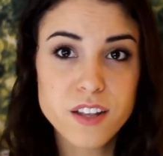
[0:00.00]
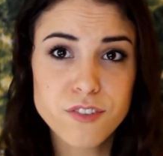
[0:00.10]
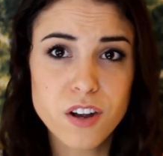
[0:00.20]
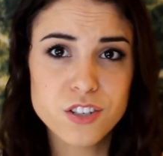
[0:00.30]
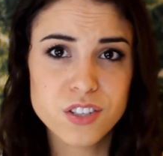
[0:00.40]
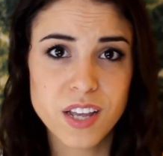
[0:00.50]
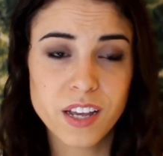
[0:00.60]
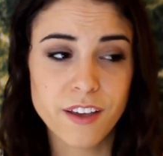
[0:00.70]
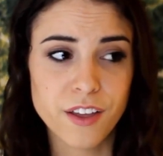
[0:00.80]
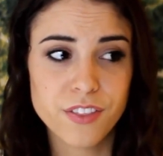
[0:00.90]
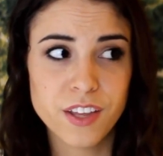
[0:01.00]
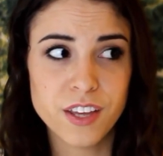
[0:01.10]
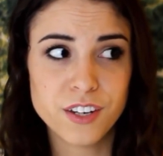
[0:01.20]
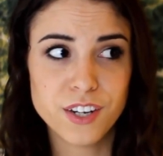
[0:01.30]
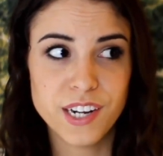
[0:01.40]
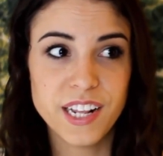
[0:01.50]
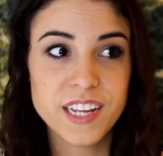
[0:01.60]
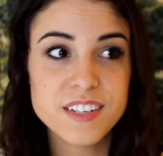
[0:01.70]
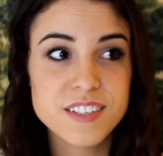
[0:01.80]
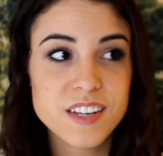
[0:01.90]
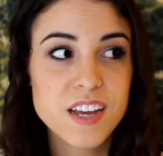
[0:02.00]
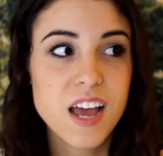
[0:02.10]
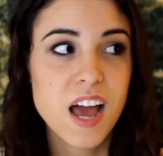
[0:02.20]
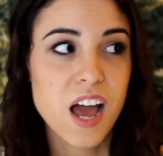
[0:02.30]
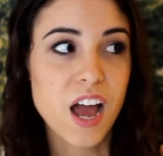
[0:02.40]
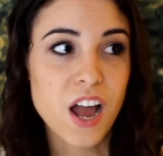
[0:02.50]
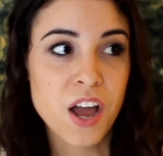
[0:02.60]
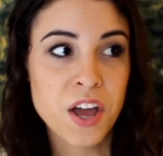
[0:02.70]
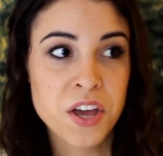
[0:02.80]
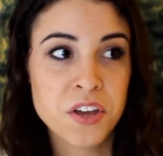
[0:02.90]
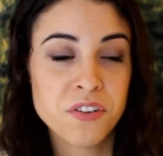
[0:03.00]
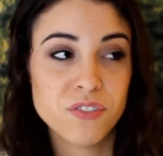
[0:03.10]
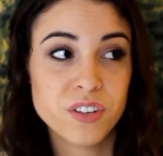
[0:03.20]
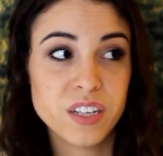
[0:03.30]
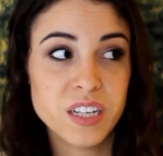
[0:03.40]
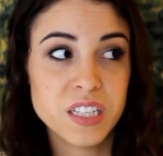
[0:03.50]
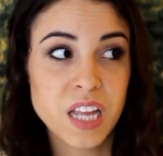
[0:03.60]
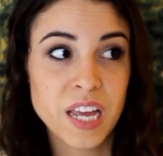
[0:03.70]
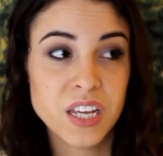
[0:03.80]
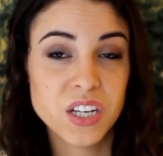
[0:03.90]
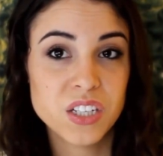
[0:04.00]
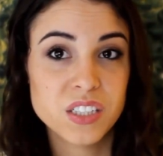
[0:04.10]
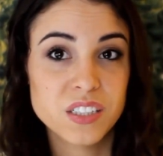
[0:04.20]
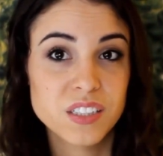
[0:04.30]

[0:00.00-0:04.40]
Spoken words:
And as far as just like a healthy ingredient, I really like,